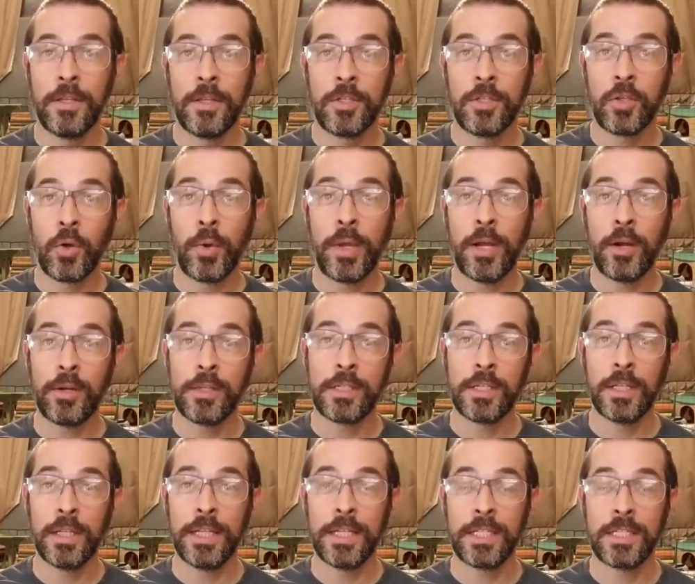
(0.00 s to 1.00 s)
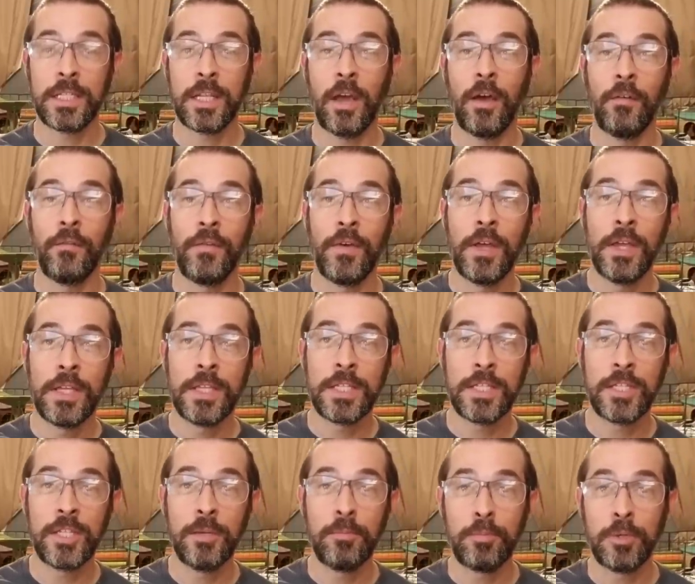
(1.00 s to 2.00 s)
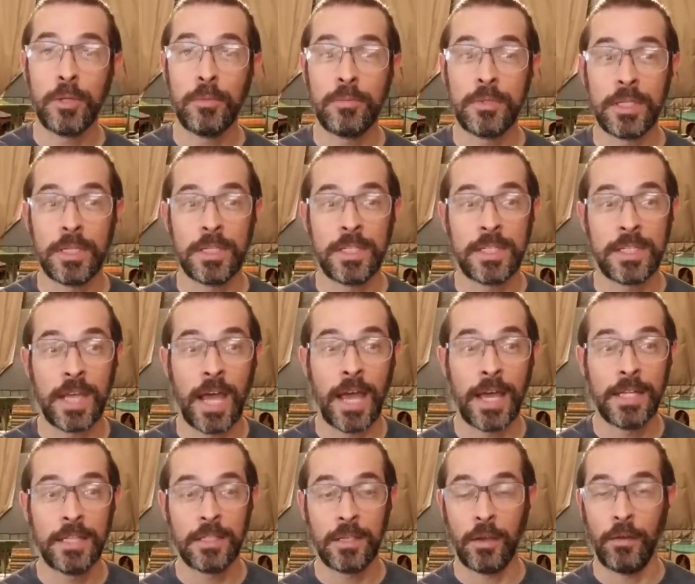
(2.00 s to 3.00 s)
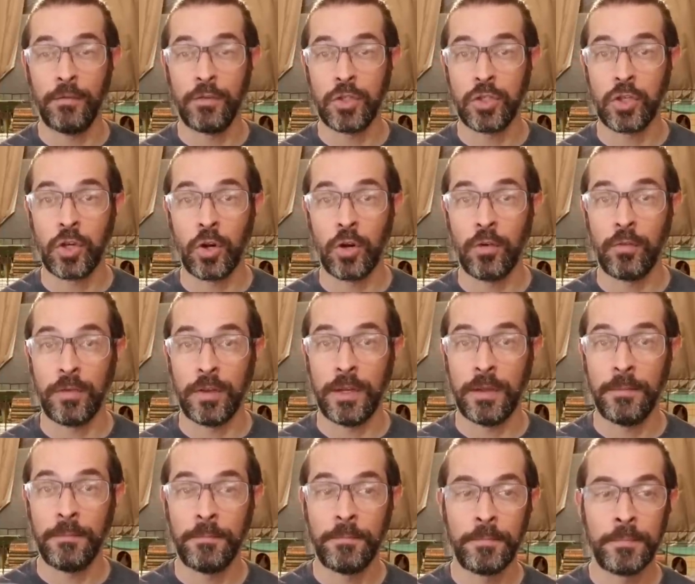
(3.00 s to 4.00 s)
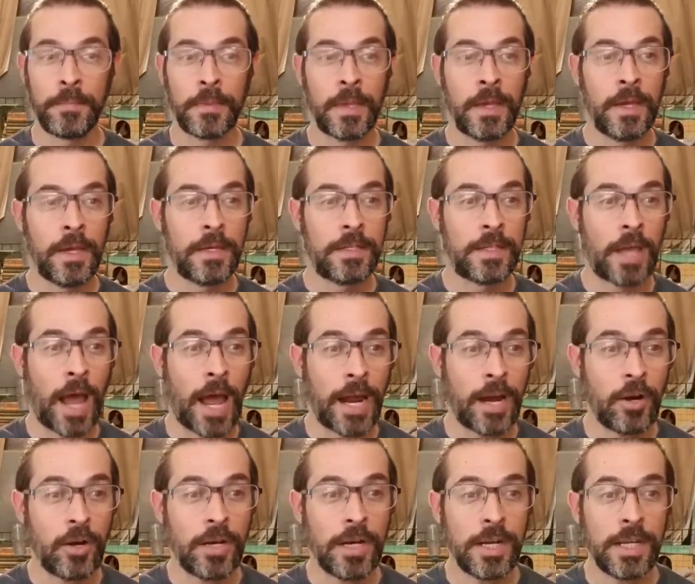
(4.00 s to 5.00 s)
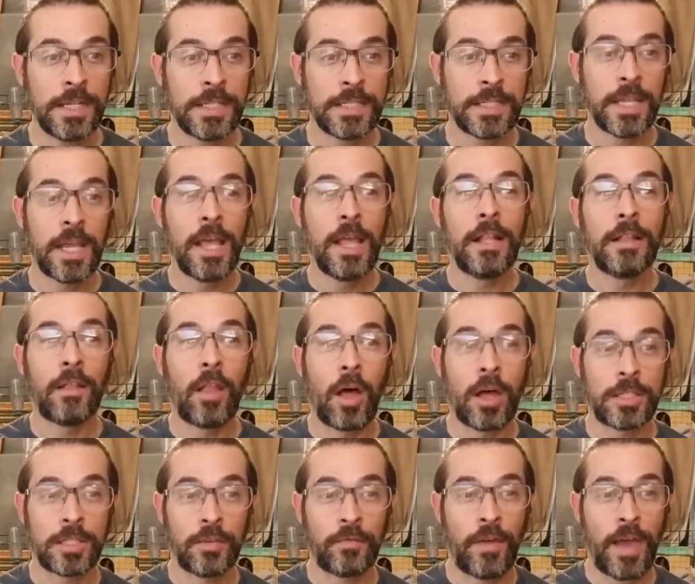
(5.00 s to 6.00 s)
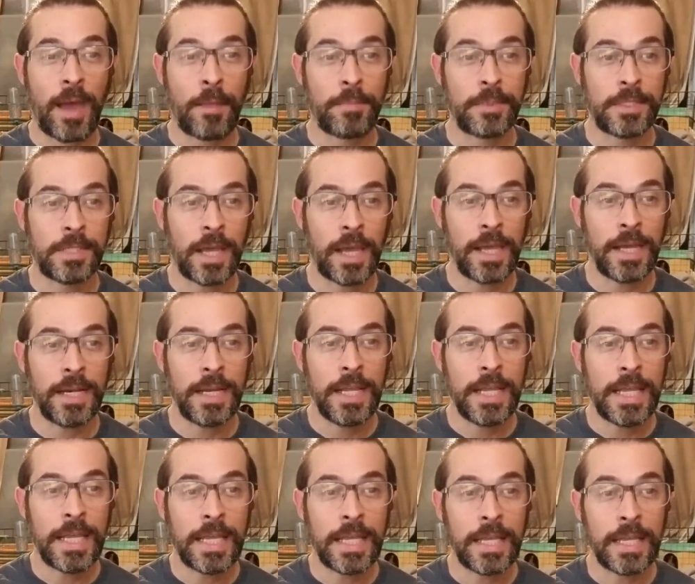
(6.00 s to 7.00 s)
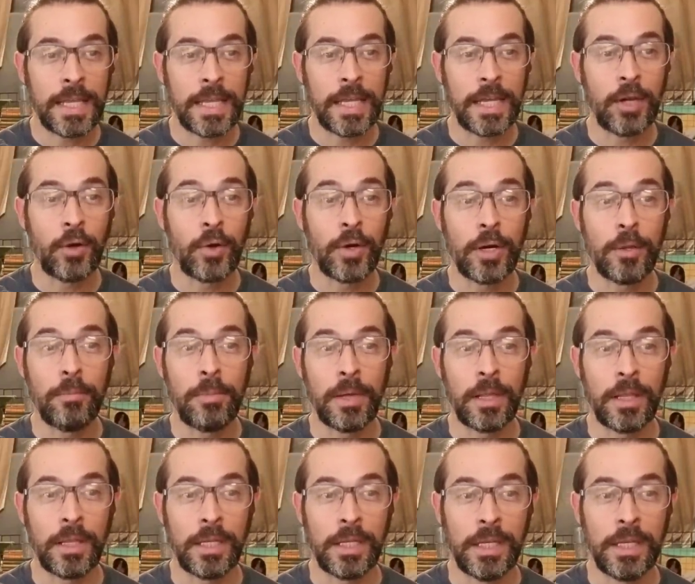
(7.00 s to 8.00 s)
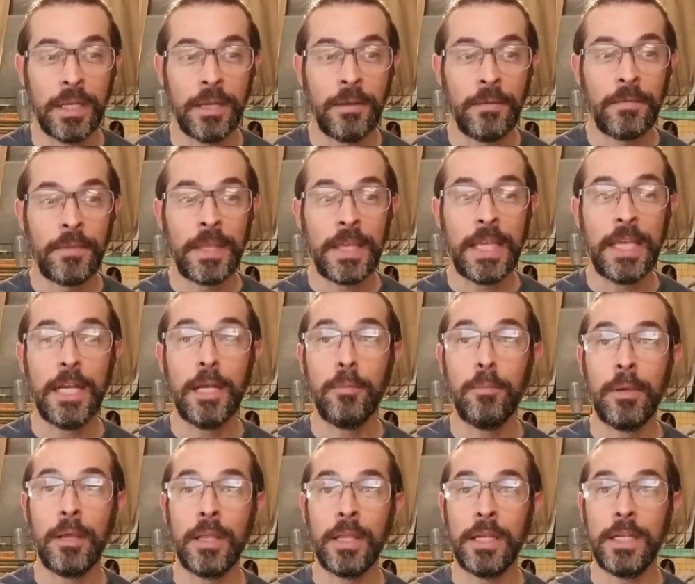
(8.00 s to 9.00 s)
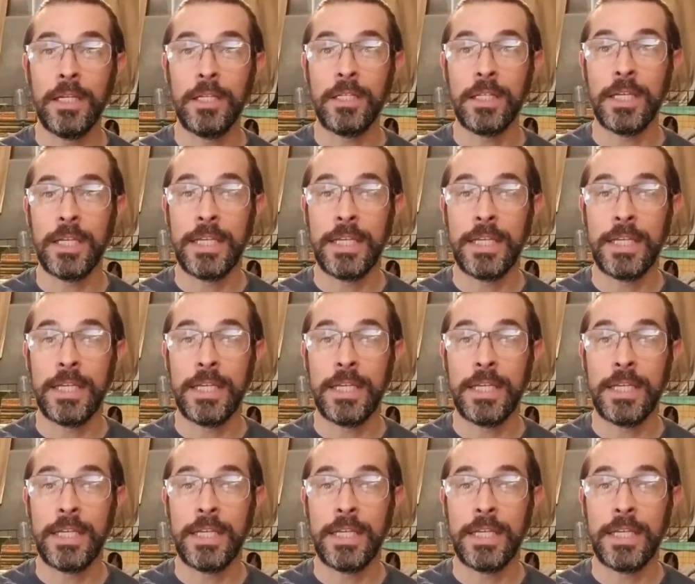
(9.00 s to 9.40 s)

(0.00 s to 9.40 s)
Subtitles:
So here is a list of symptoms and signs of scurvy: tiredness, loss of appetite, irritability, inability to